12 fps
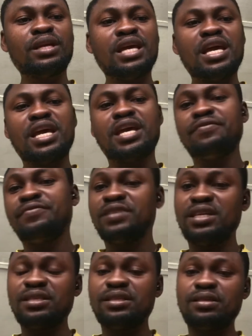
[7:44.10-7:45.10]
If
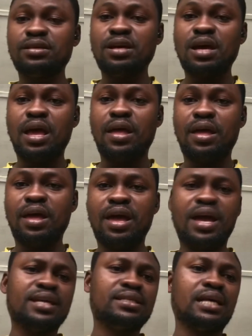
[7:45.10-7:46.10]
these
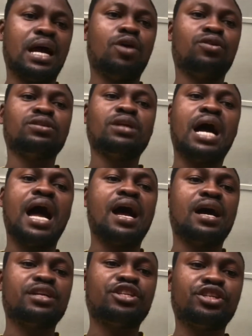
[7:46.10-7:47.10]
eggs are
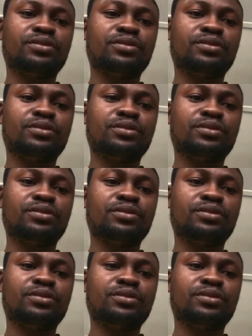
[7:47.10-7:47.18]
unhatched,